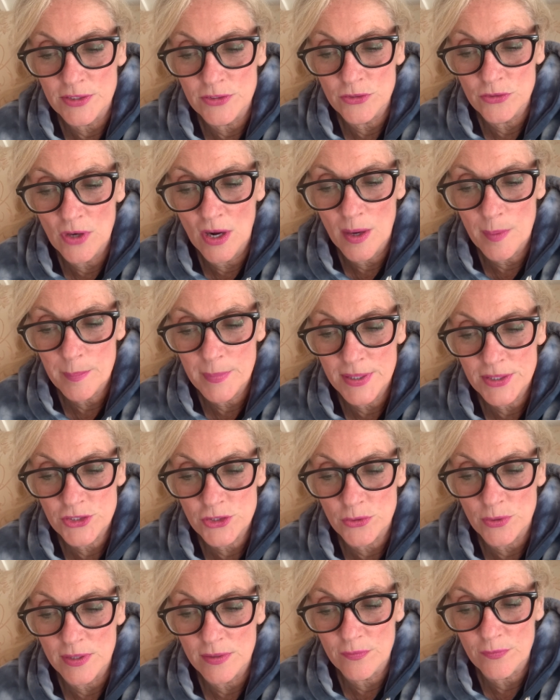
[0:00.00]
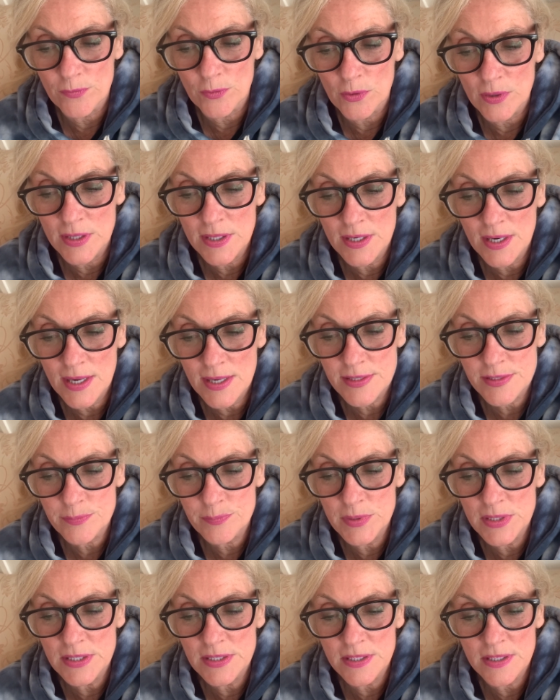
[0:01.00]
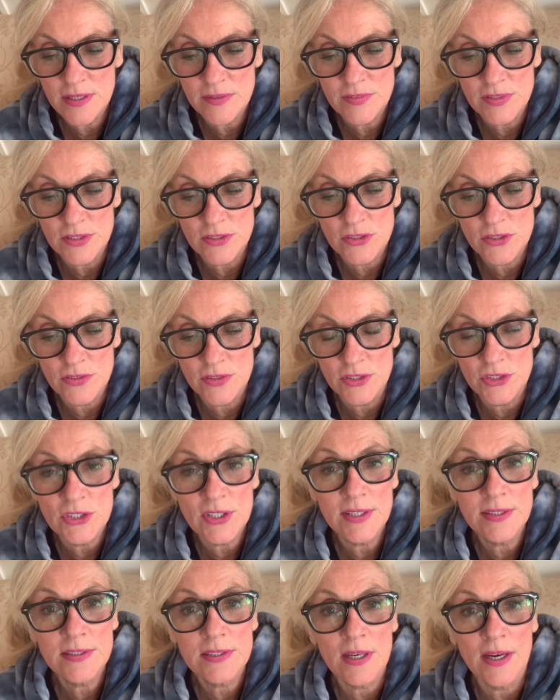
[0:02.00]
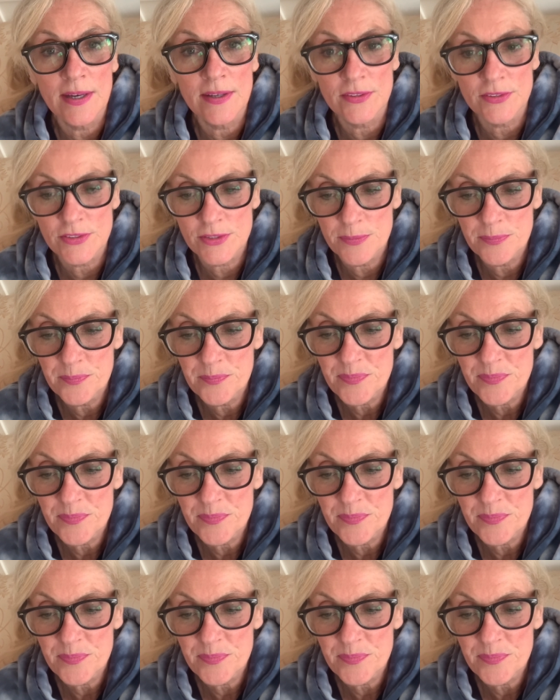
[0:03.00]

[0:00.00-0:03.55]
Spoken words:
do not measure it, for it has been given to the Gentiles.